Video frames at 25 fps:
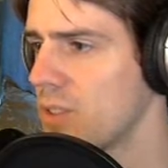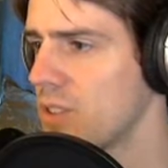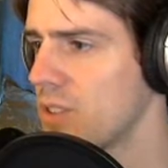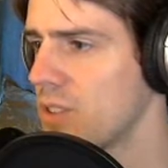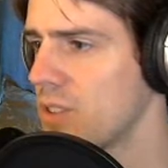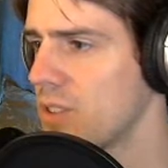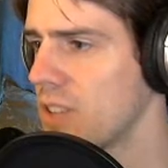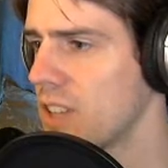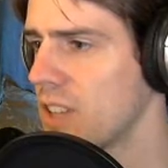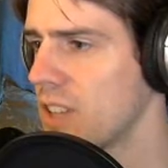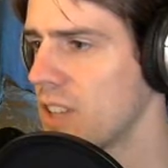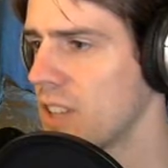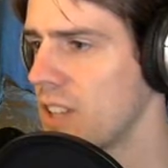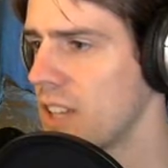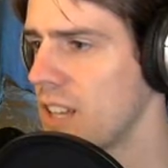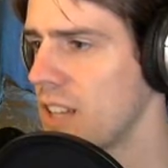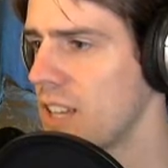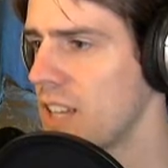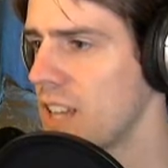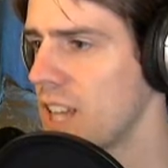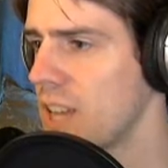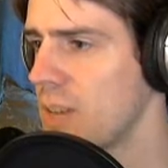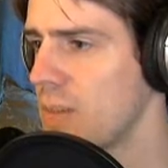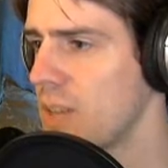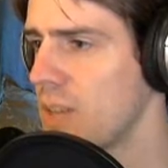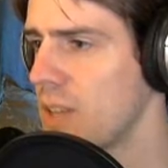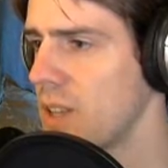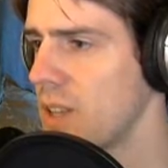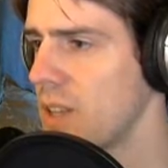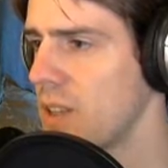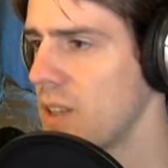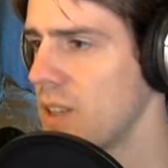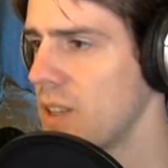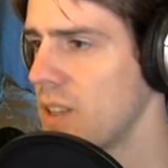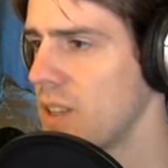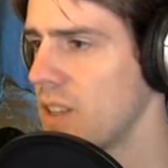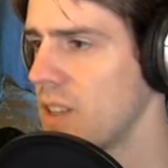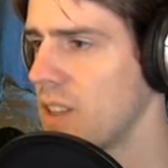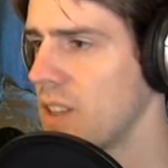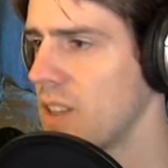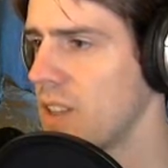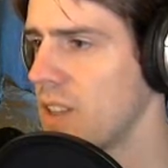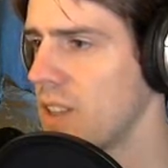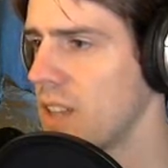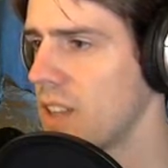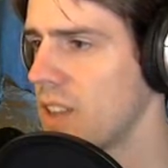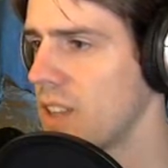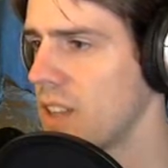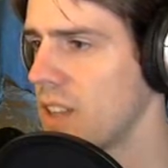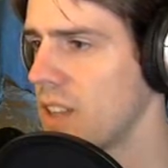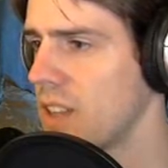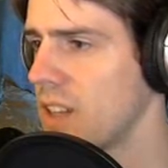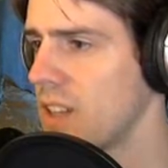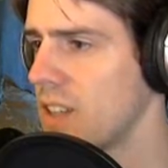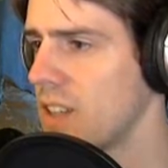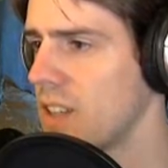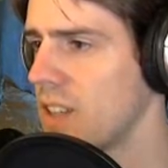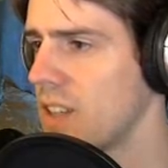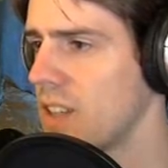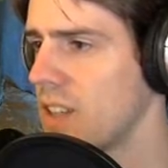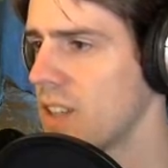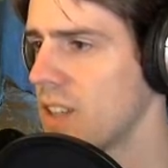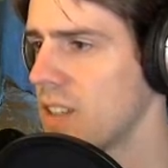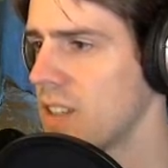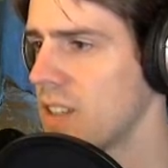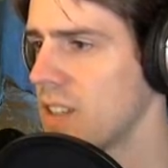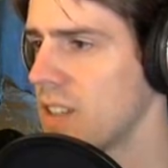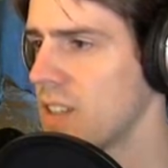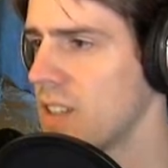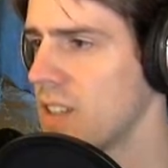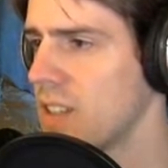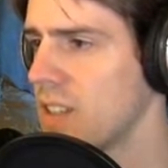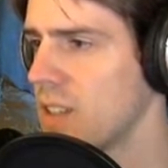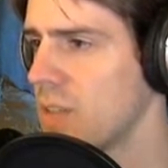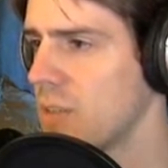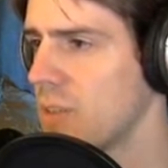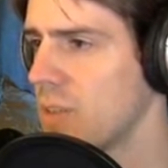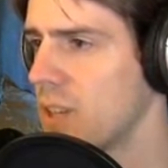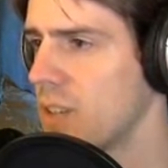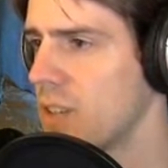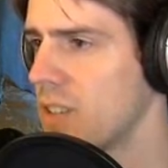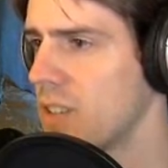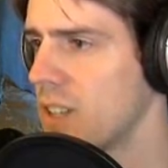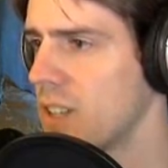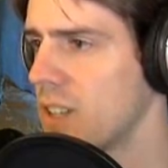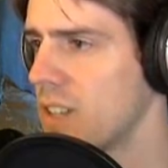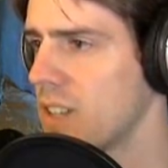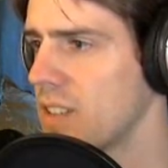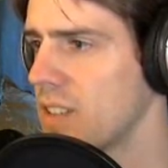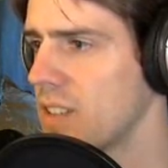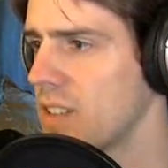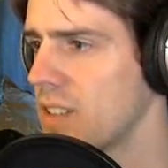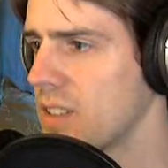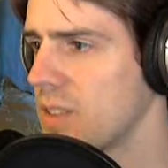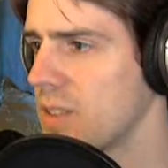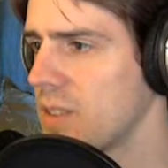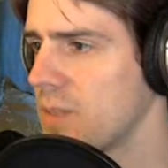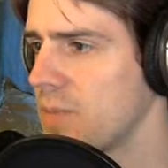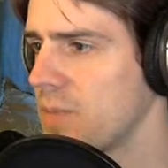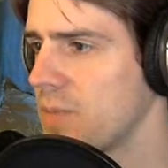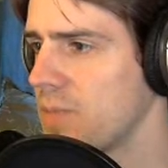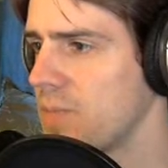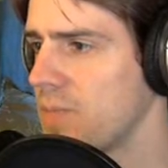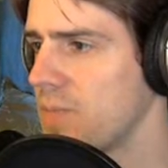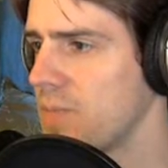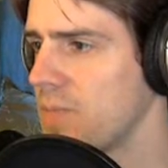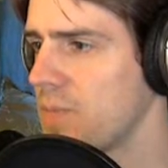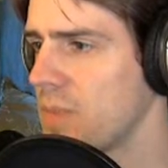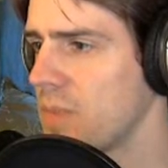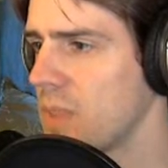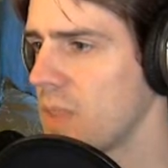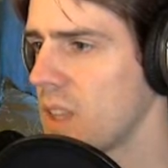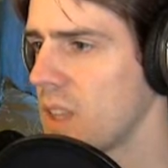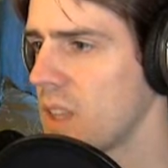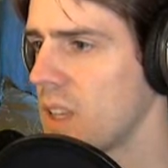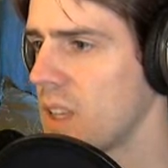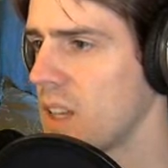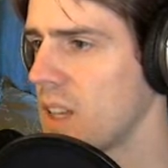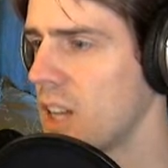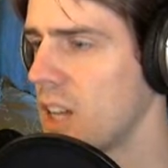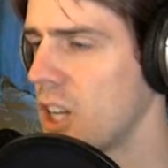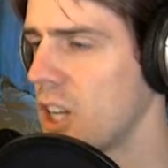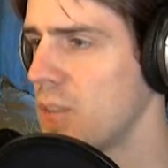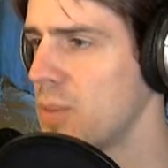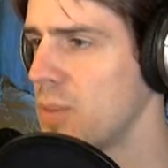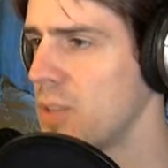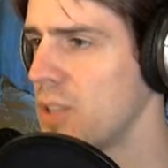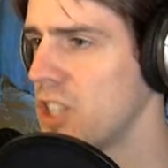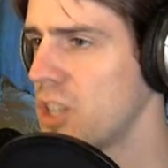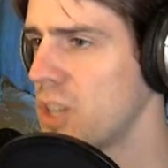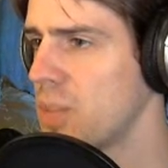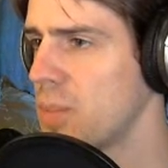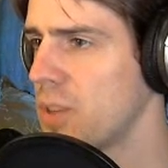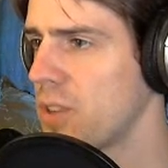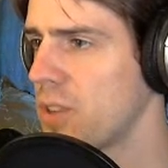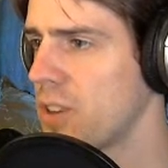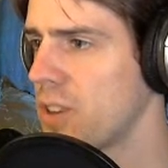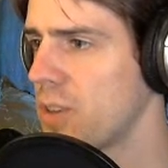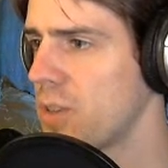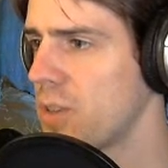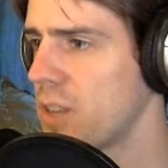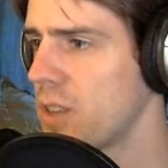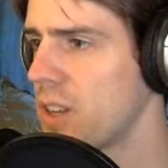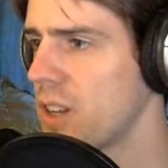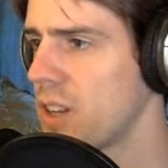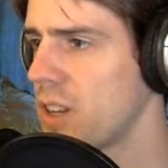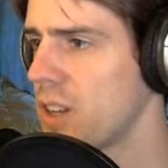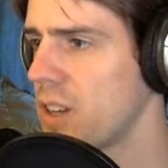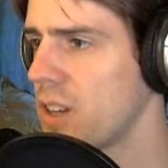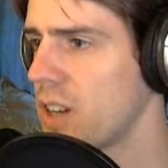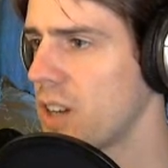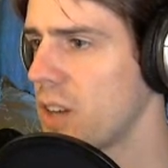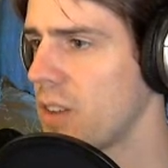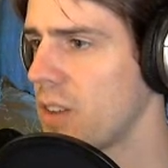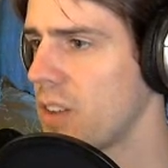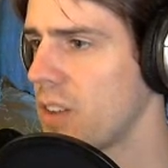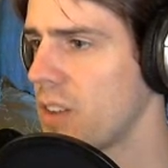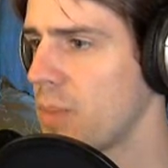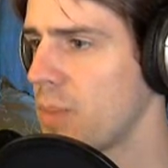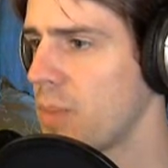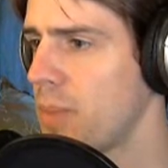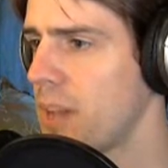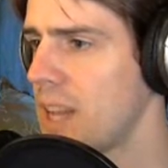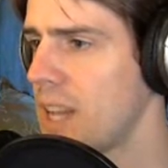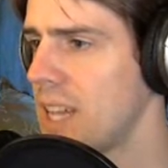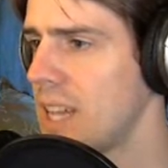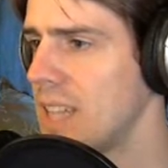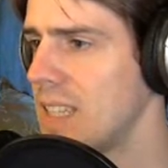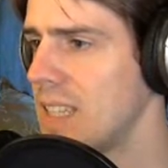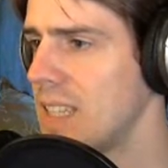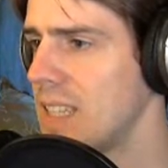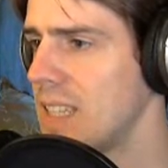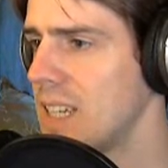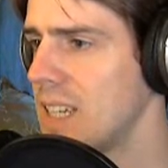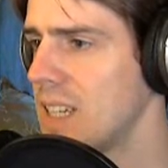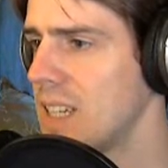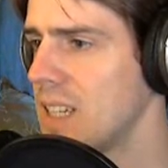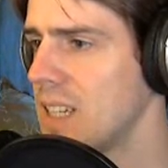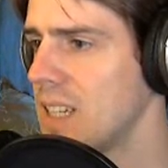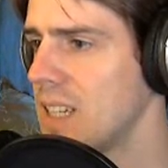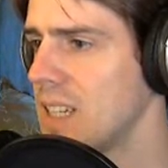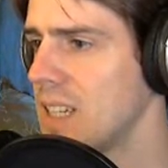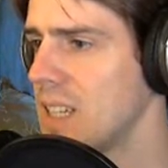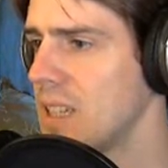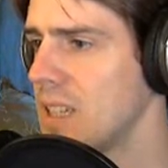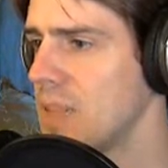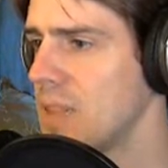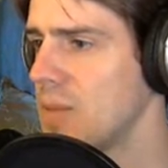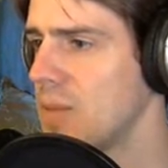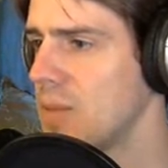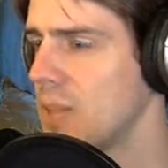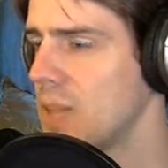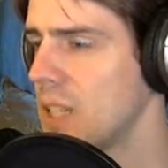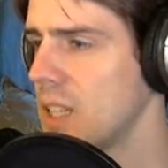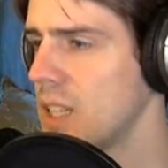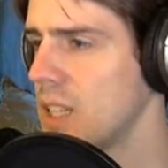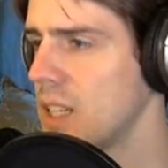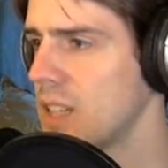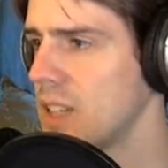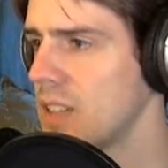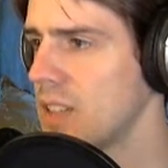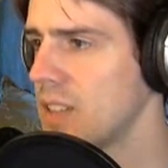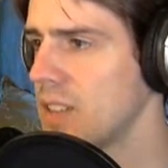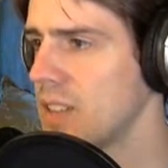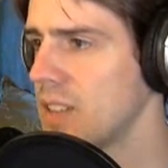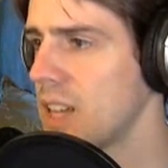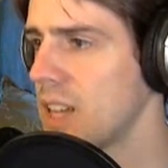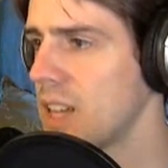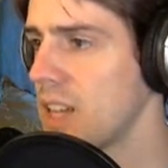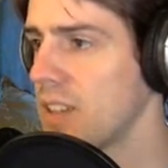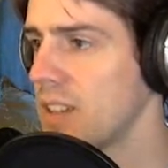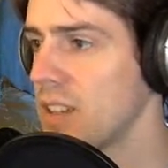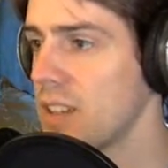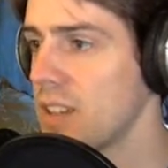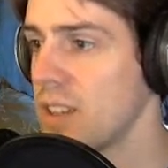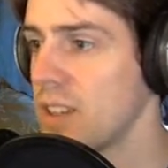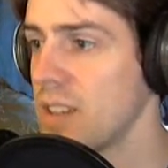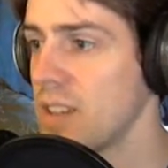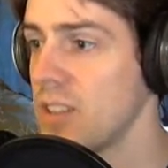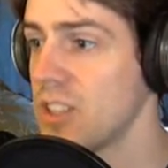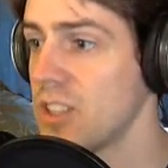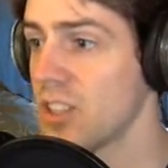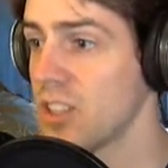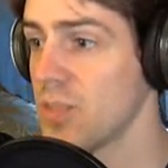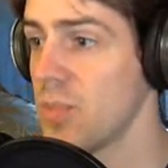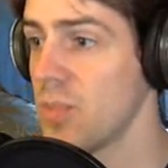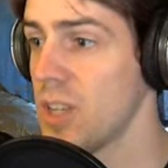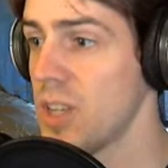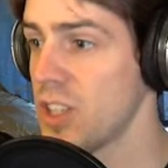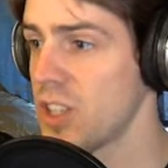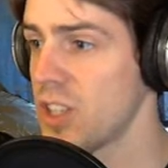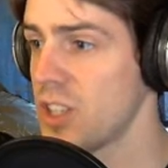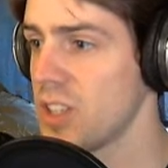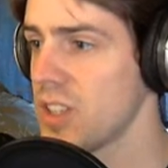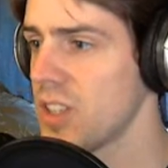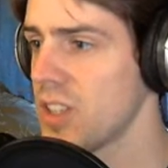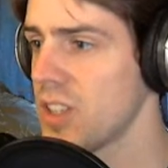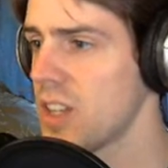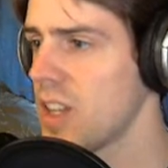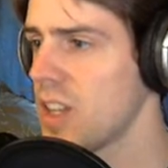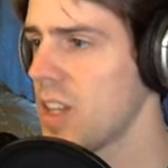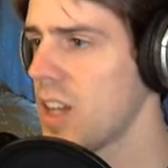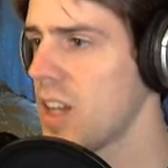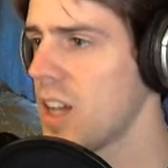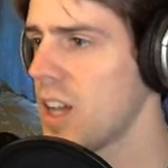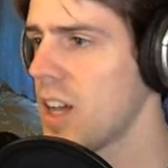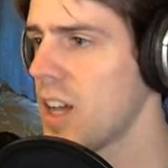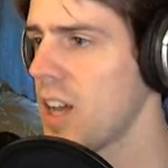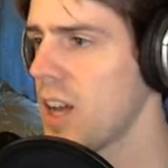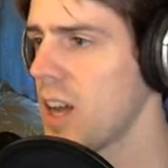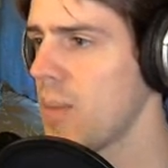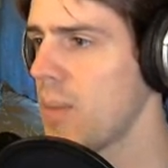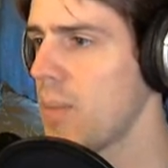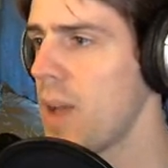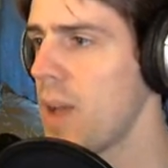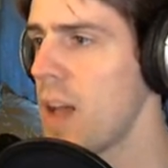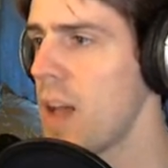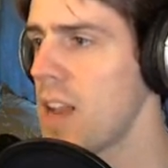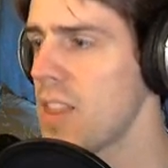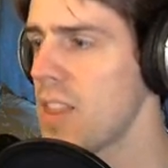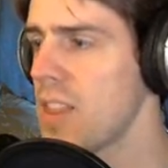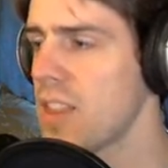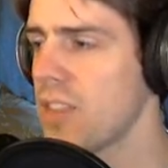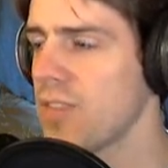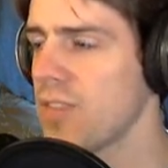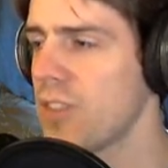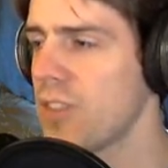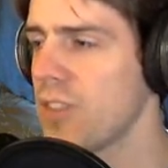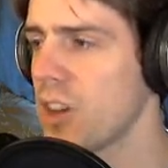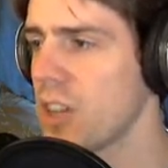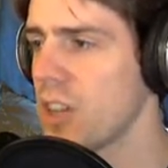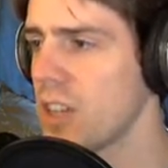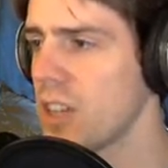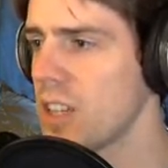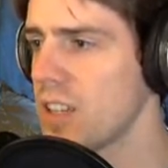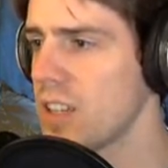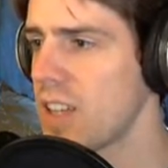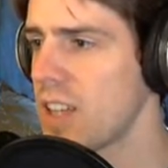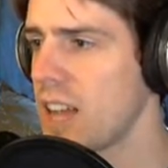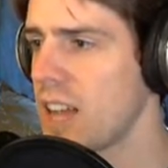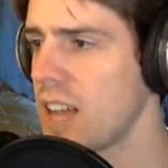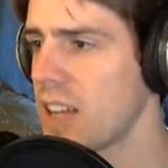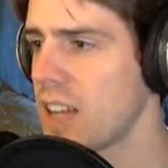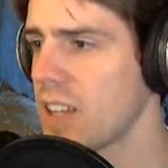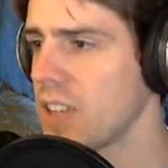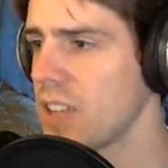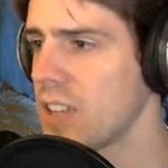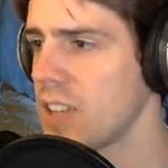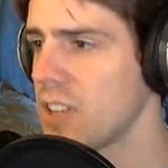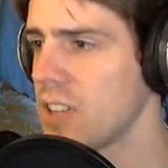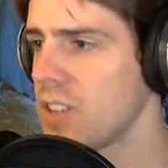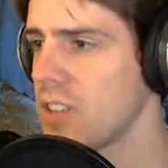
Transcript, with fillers: There's not like any enemy that the gun is better against. I could be jumping around up there, however that's a bad idea, because as I just mentioned, I'm bad at the falling attack.